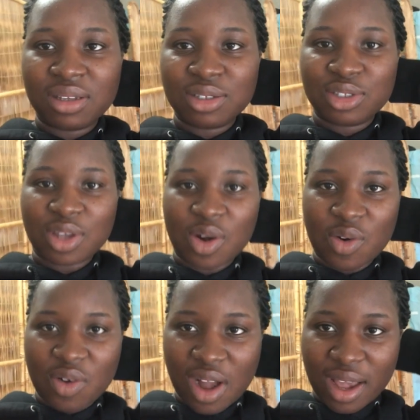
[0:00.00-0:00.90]

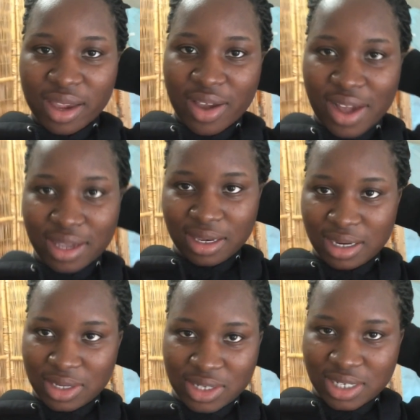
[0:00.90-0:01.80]
So I got
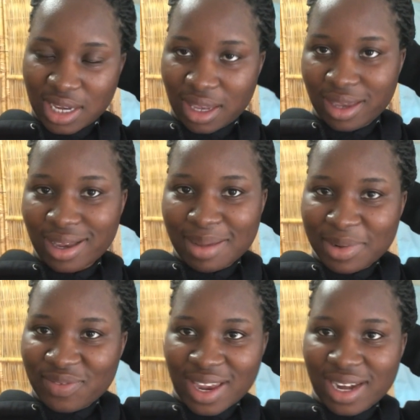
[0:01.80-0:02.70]
here and come
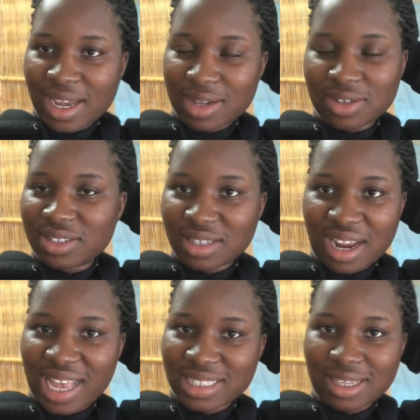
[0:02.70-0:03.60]
to find out that I
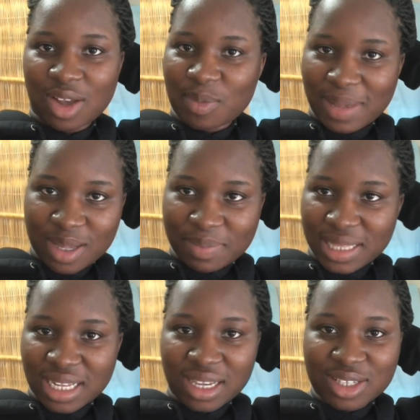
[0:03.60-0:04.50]
had to help out, but
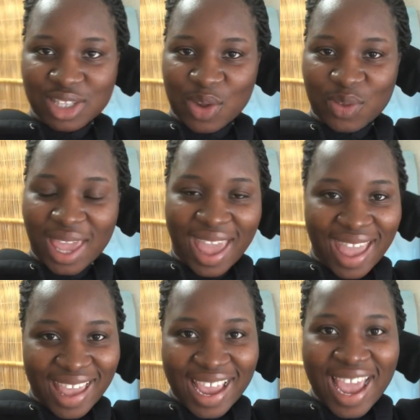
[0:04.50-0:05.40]
that is
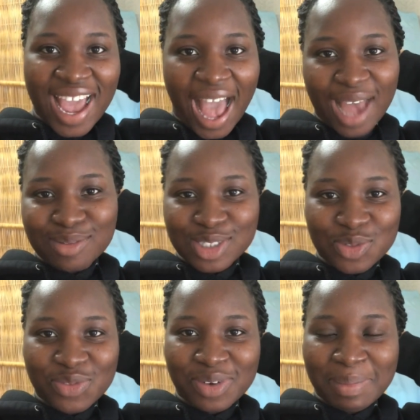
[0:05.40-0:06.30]
okay. I will do
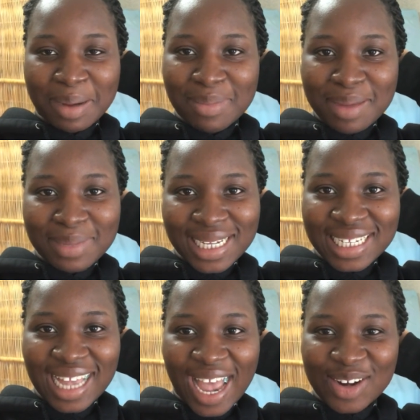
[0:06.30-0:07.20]
it for my mama.
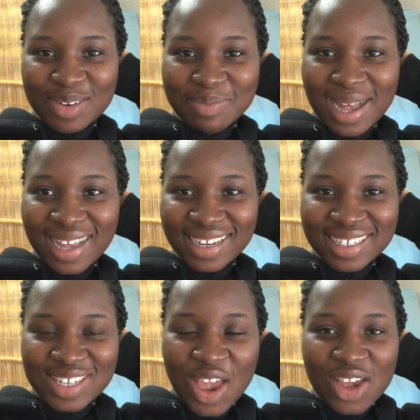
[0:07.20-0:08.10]
I don't
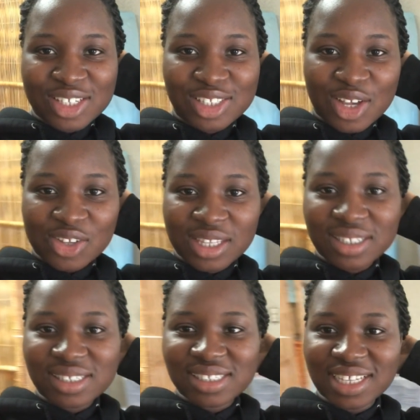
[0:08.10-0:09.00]
mind. So
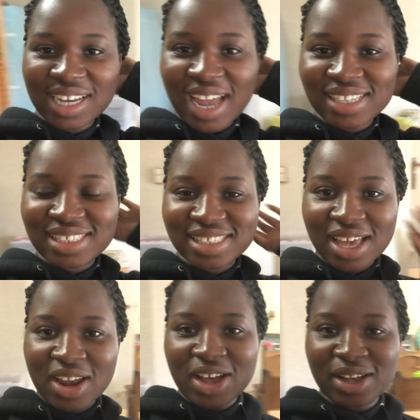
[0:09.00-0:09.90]
this is the nice
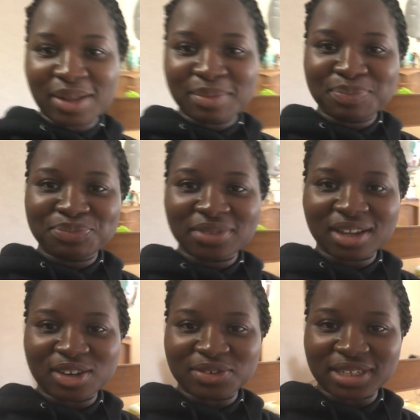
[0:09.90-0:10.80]
setup
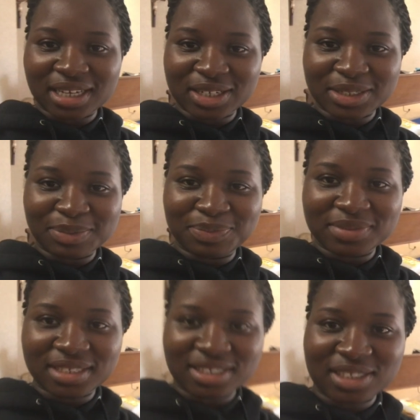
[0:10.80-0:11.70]
over here.
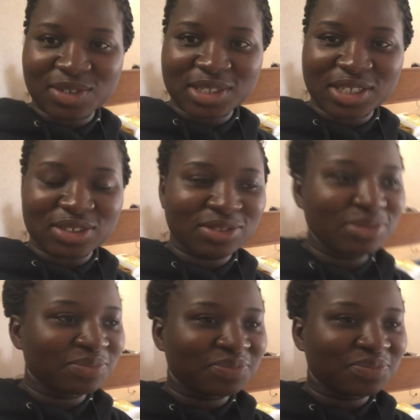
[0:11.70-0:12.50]
It's so cute.